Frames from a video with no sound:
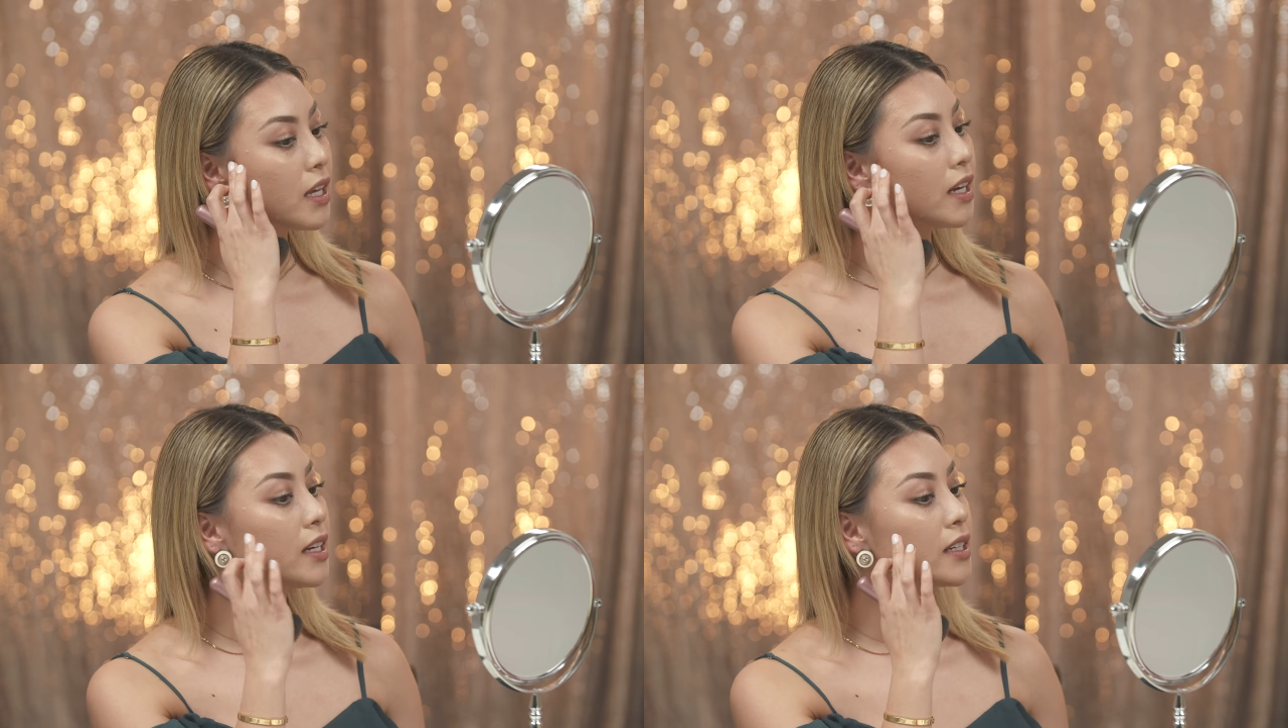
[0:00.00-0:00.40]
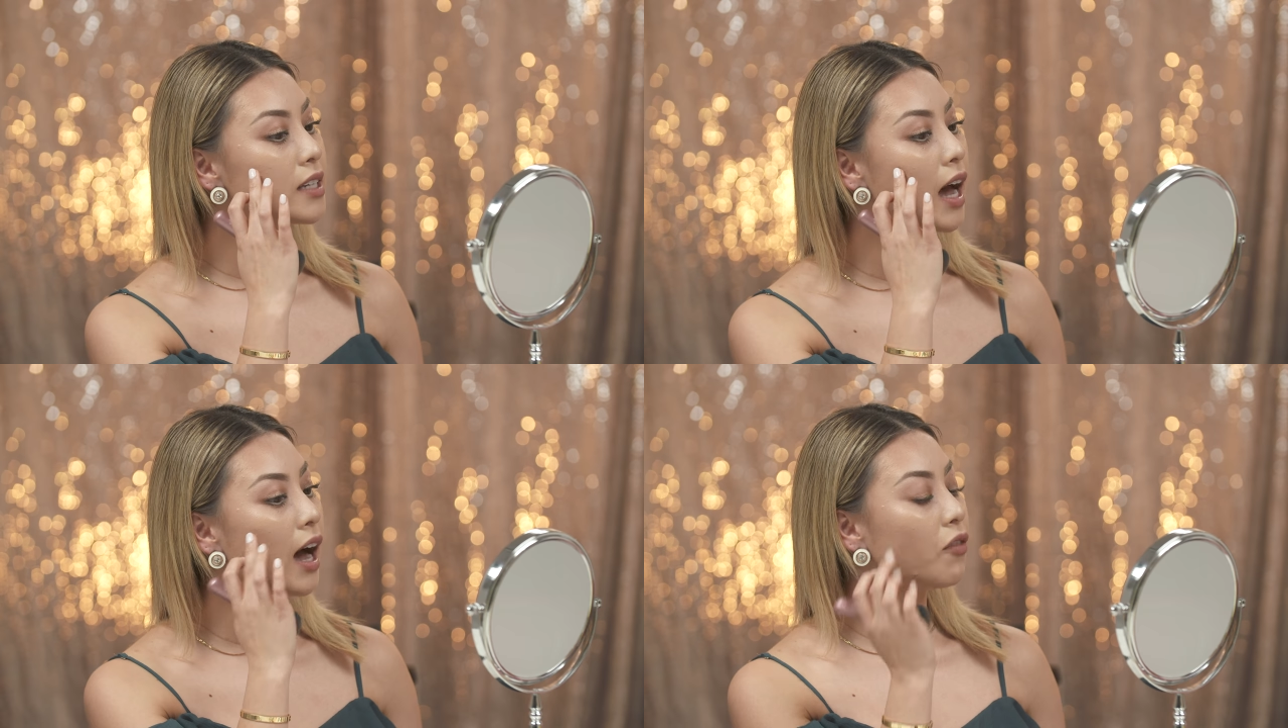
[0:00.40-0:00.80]
the
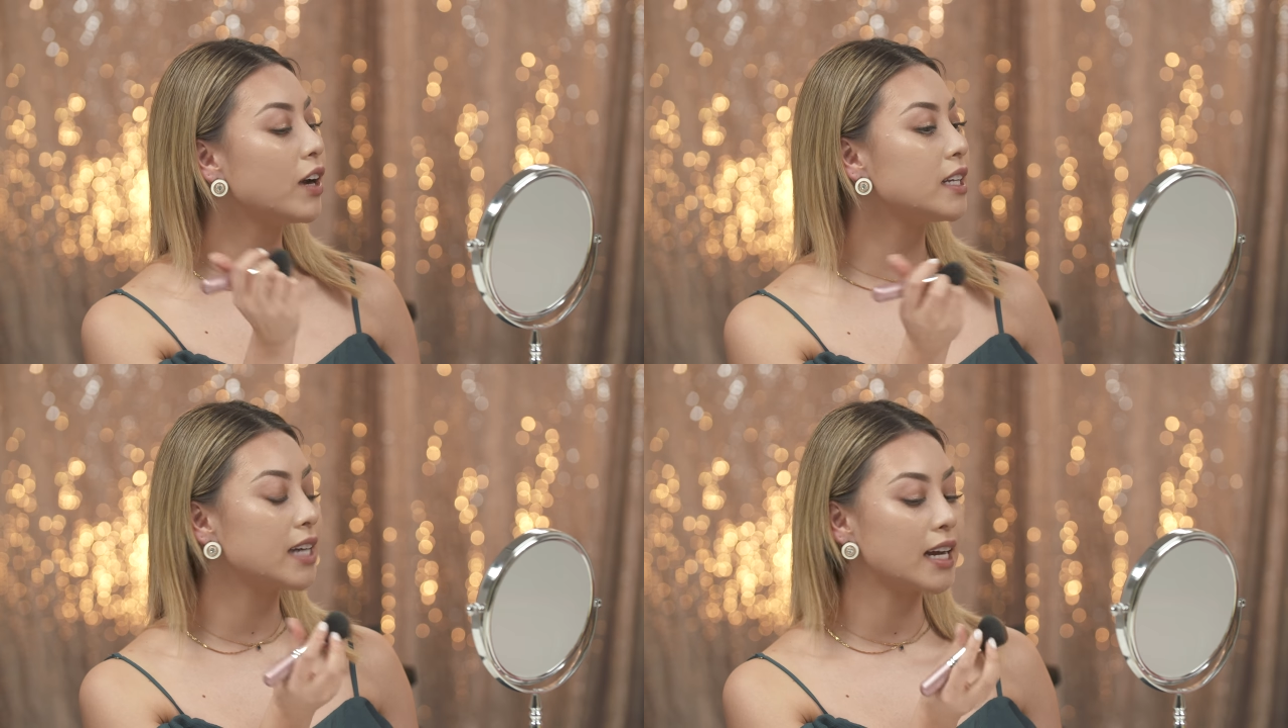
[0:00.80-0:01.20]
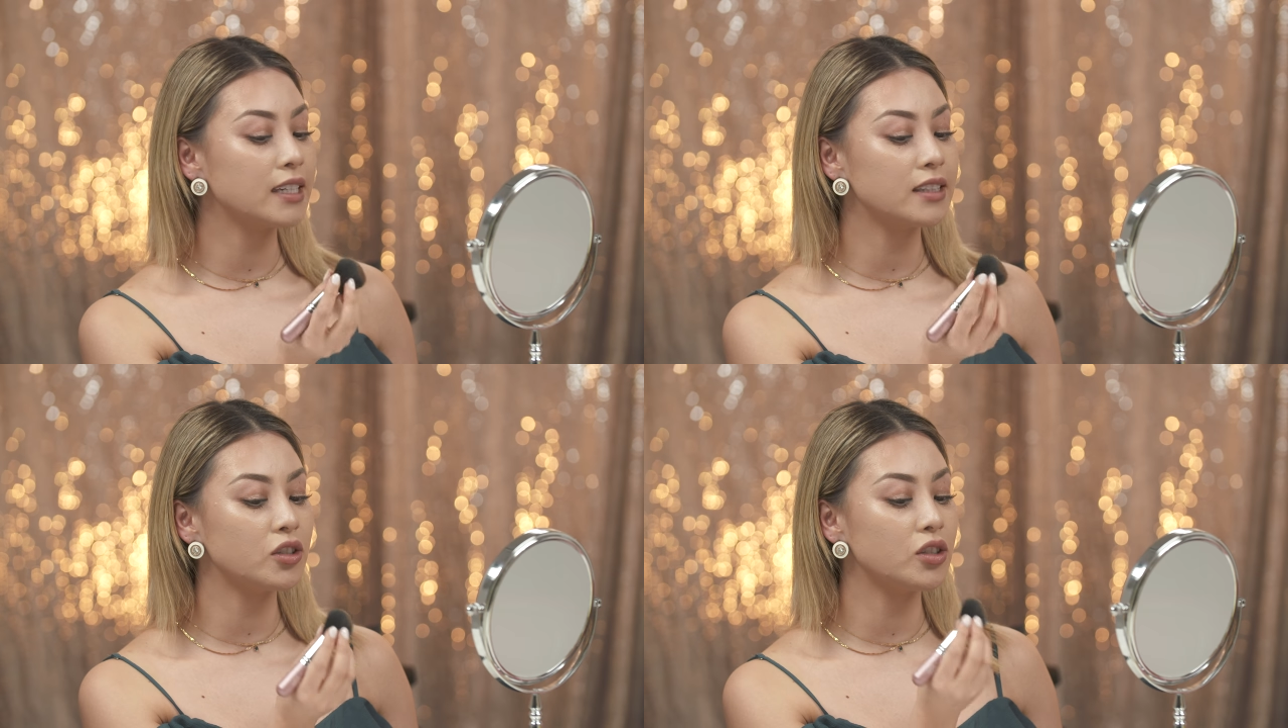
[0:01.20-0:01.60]
ears halfway down
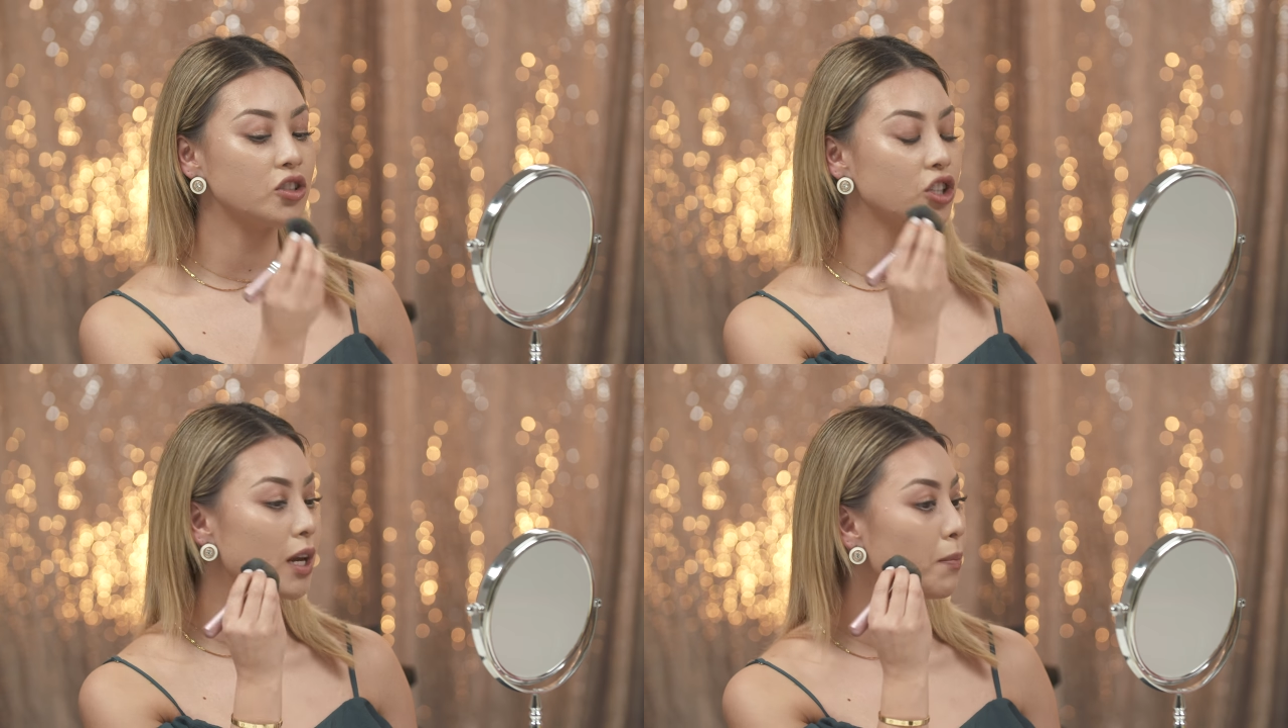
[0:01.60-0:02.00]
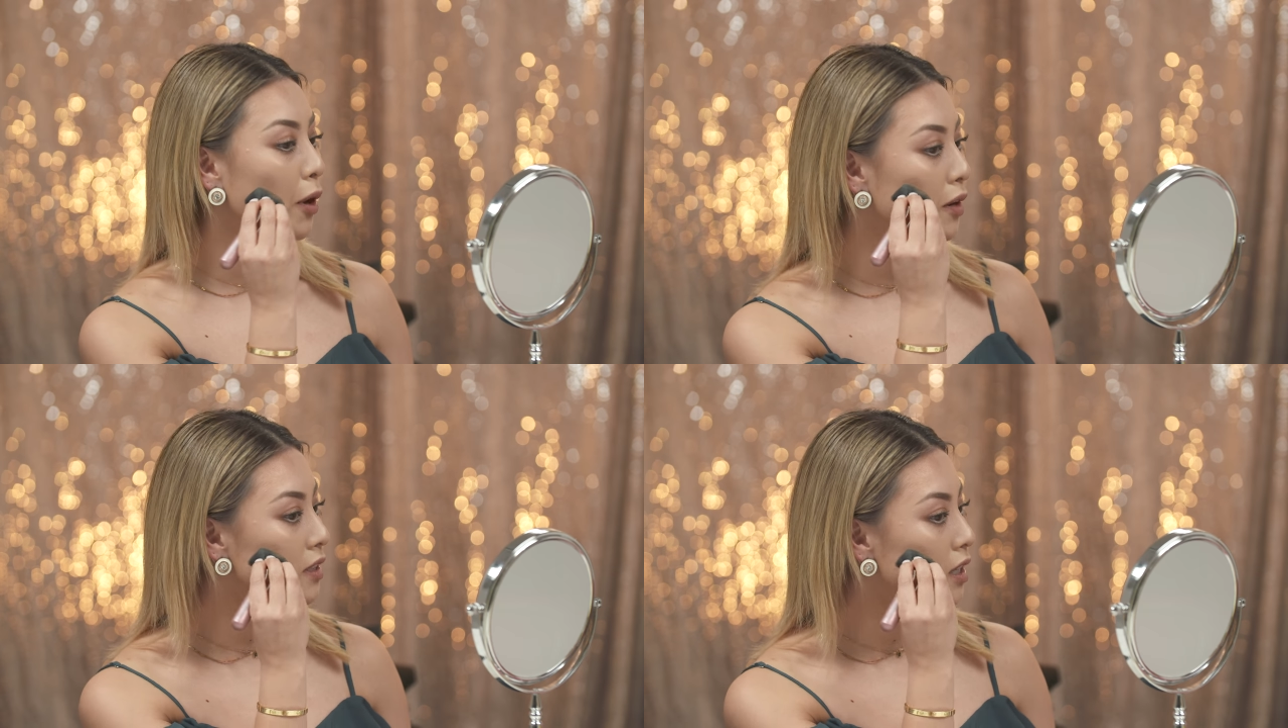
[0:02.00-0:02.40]
into your
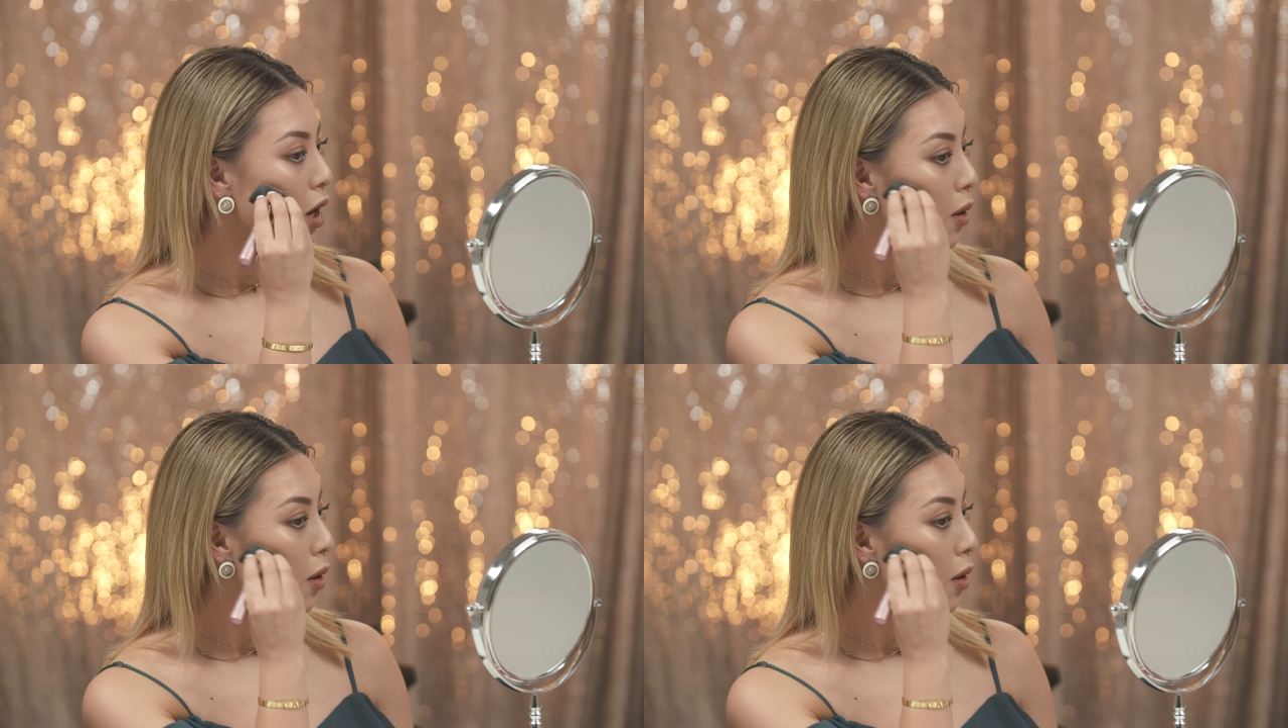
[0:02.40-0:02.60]
cheekbones,